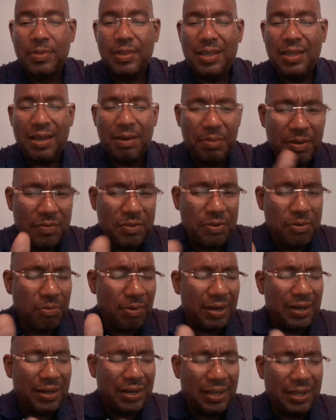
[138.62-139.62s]
How many of you
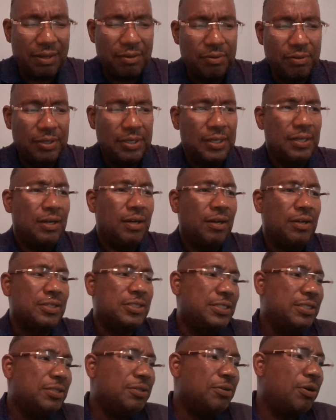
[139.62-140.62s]
right now are
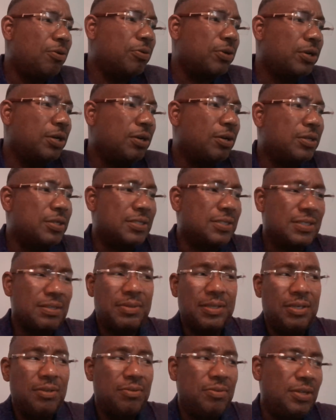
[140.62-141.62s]
still holding on to
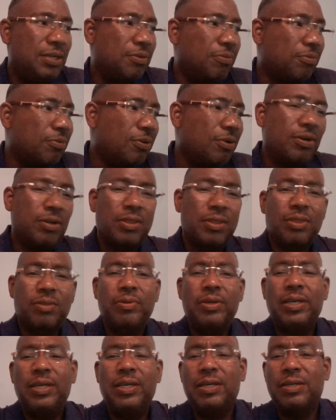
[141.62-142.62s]
something you did wrong
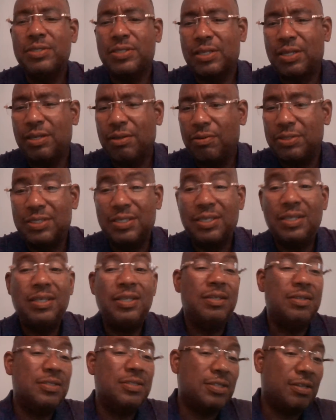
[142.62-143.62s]
3 years ago, 10
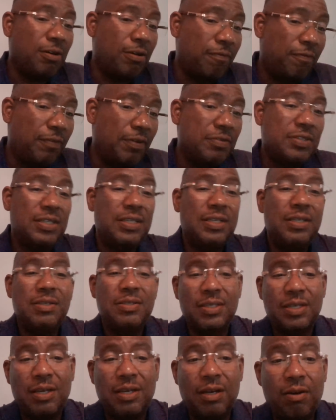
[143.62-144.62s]
years ago, 15
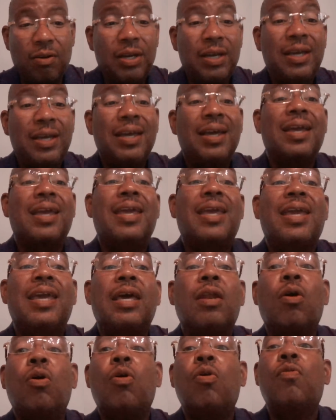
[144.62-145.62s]
years ago?
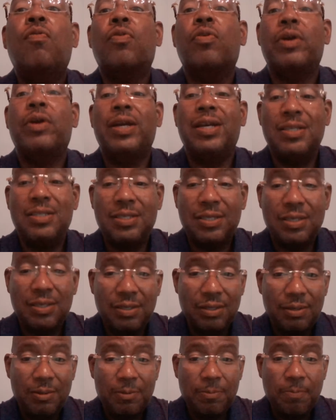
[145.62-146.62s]
Get over it.
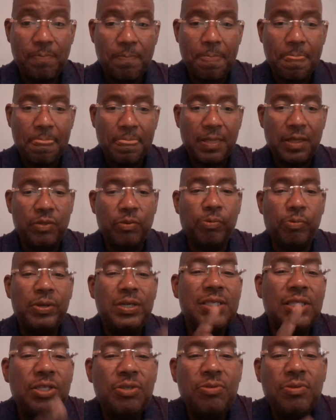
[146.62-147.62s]
The
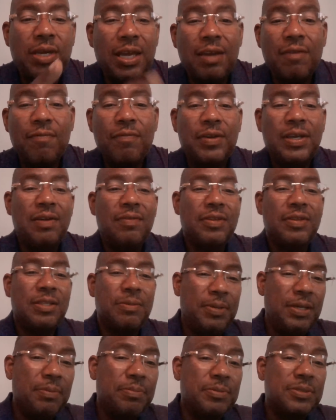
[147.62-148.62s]
reason you can't forgive other
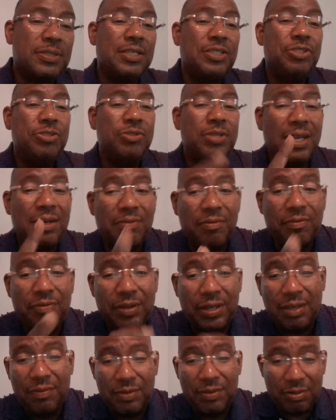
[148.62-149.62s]
people is because you can't even
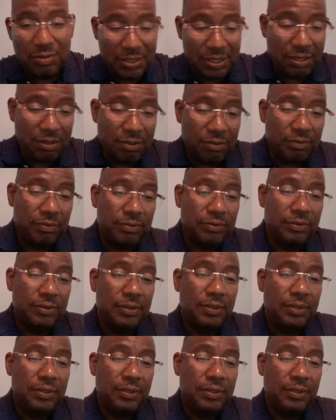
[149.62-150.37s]
forgive yourself.